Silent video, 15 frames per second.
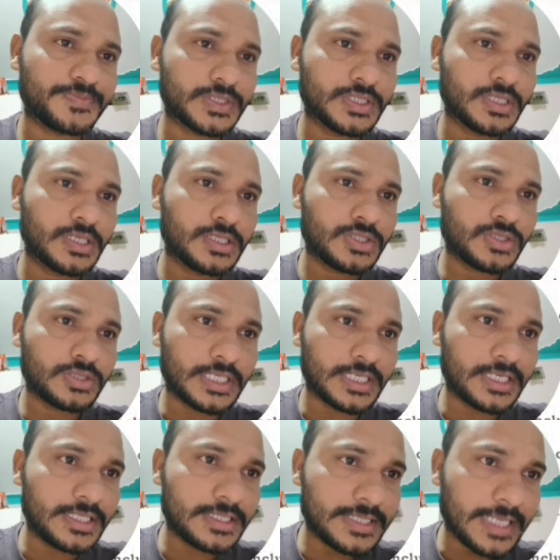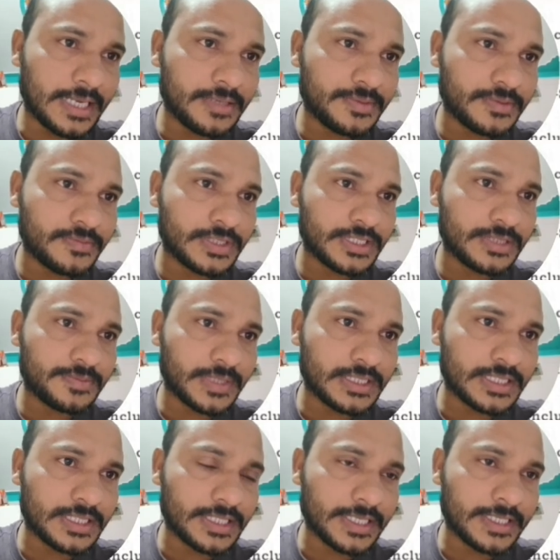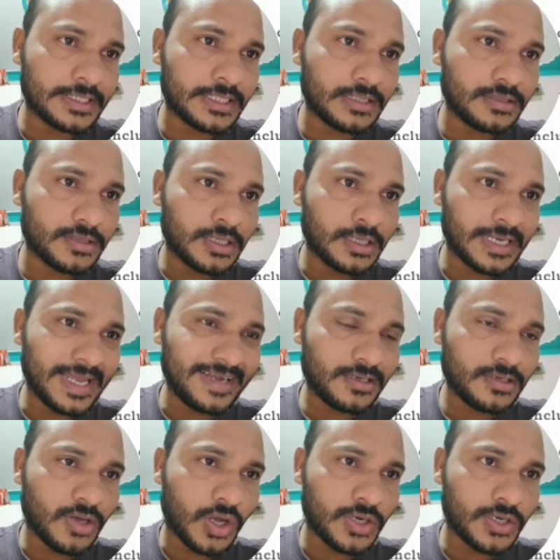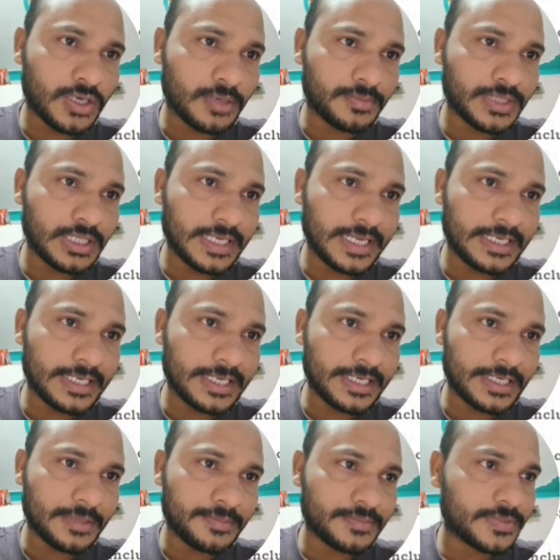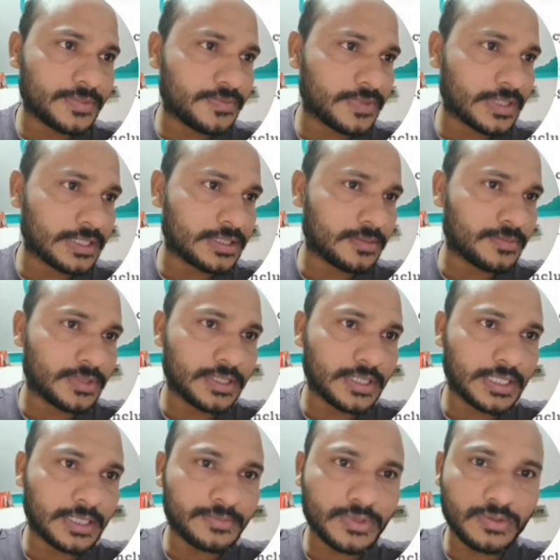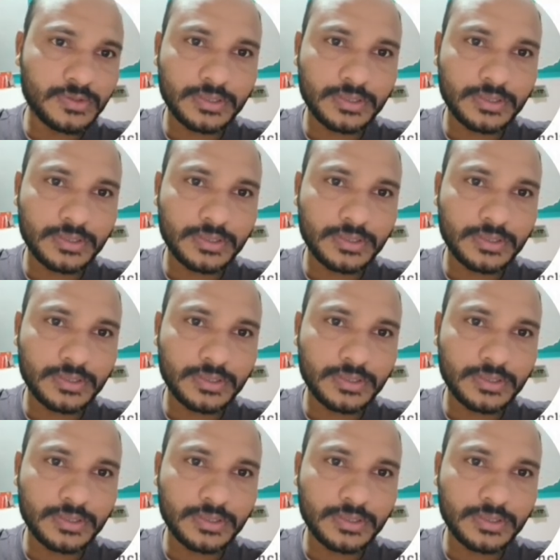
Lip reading: So generally SAN which is present at the right corner of the right atrium. For example here I am showing